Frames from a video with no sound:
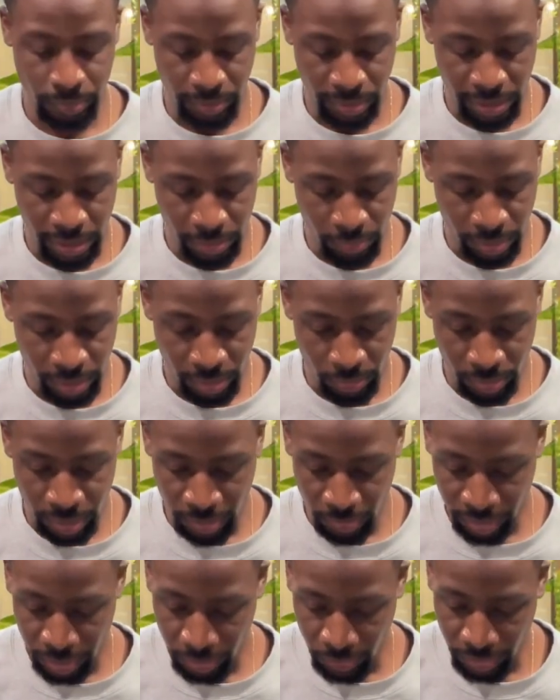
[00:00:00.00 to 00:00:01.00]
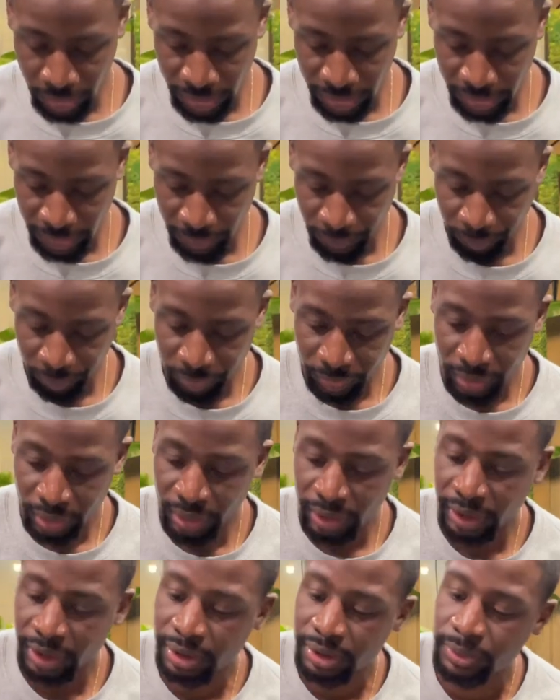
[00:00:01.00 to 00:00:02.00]
Wow, wow, wow, wow, wow.
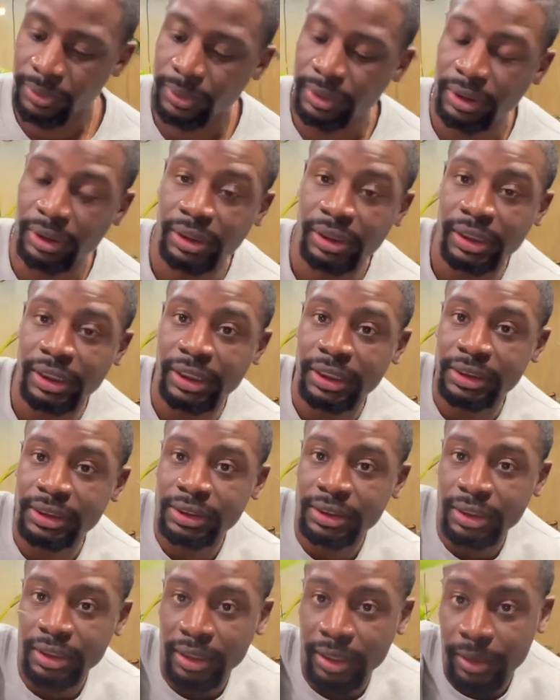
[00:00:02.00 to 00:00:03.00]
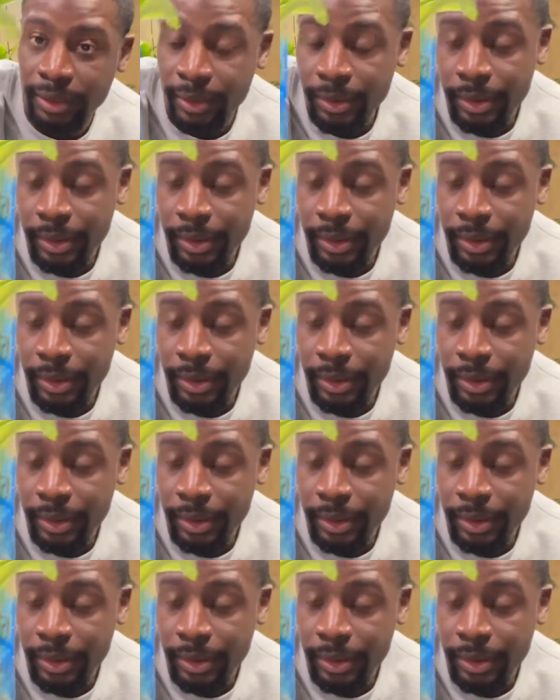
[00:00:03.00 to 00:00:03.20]
This one is the